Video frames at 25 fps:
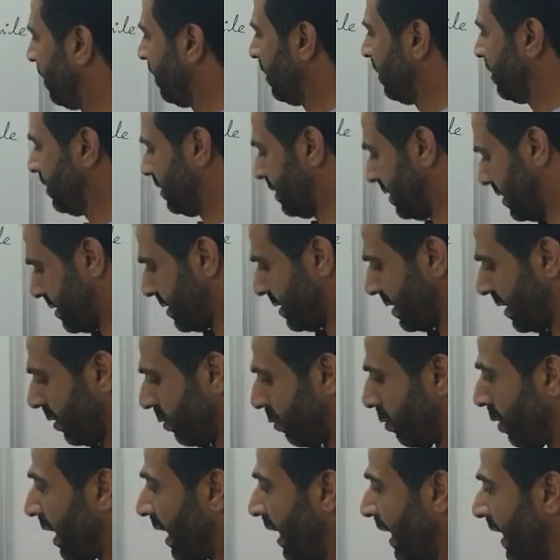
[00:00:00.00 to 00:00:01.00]
10. This
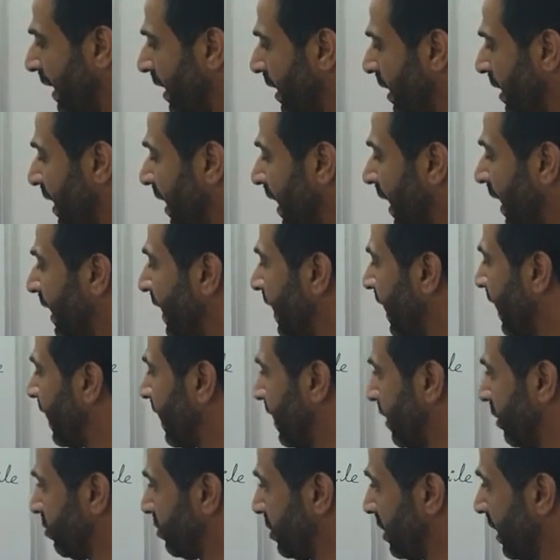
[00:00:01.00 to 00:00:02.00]
require a
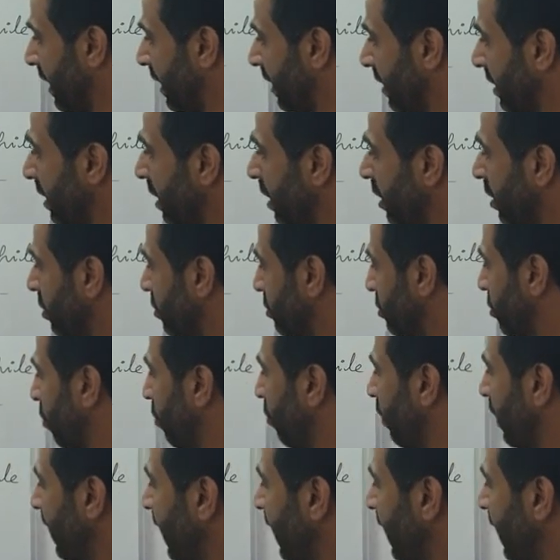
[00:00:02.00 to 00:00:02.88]
negative charge. So what